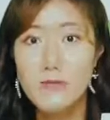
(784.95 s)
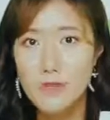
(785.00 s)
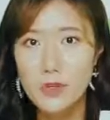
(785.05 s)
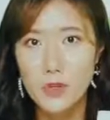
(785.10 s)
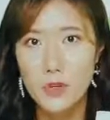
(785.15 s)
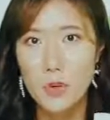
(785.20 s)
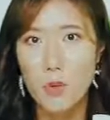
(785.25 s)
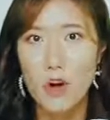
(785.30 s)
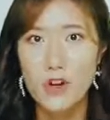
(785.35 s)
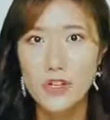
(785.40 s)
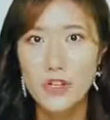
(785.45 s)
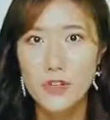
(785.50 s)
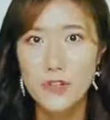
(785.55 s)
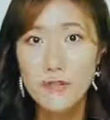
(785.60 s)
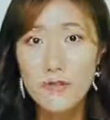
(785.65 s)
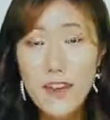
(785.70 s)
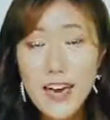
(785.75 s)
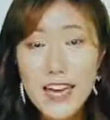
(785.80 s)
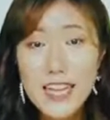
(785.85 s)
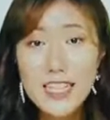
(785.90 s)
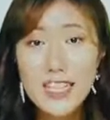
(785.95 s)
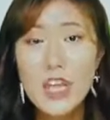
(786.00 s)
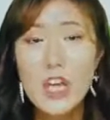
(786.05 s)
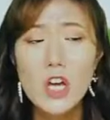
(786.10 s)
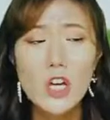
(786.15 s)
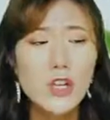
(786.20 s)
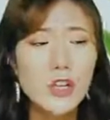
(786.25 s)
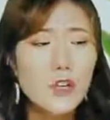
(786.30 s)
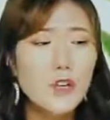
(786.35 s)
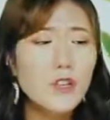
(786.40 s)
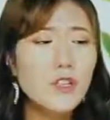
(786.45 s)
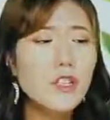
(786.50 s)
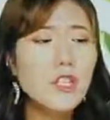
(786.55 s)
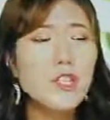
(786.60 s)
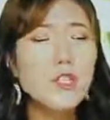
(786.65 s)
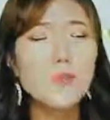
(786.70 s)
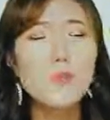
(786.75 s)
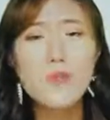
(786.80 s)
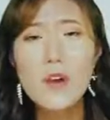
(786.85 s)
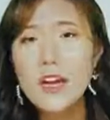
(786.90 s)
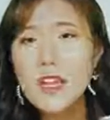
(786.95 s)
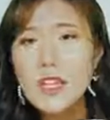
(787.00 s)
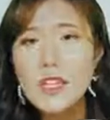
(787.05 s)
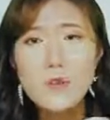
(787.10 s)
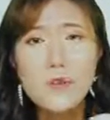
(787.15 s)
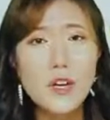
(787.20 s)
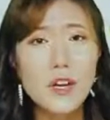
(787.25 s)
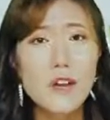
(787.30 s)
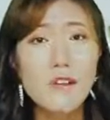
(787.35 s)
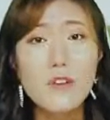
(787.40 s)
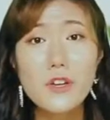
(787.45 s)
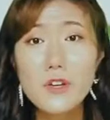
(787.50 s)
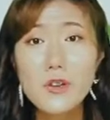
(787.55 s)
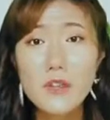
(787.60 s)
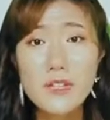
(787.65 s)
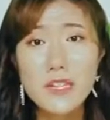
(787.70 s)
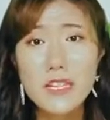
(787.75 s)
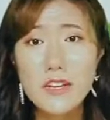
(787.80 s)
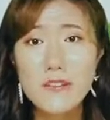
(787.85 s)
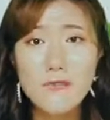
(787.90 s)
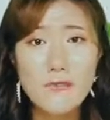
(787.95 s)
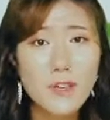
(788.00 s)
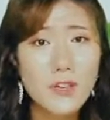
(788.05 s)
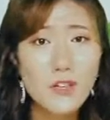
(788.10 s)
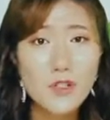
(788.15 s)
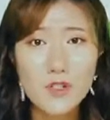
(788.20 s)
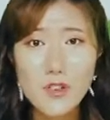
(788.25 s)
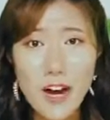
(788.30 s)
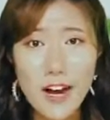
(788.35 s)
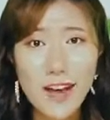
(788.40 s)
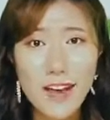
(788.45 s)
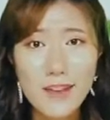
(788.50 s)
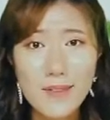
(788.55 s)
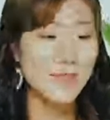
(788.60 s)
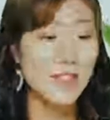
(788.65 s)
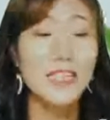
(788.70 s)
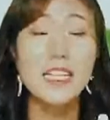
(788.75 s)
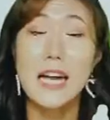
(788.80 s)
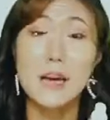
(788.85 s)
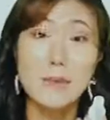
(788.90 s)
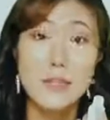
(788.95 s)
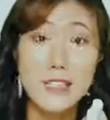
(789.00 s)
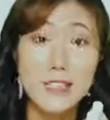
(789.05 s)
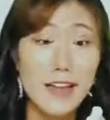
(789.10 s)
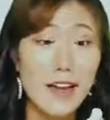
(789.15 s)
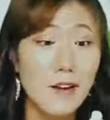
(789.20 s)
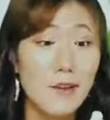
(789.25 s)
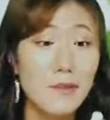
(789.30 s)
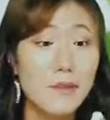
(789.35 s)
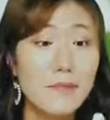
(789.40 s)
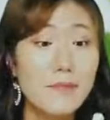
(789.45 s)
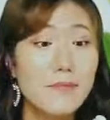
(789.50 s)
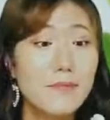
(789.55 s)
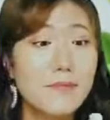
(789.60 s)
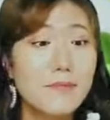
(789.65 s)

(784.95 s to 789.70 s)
after you wash your face. You can spray this whenever your skin feels dry. The time is now.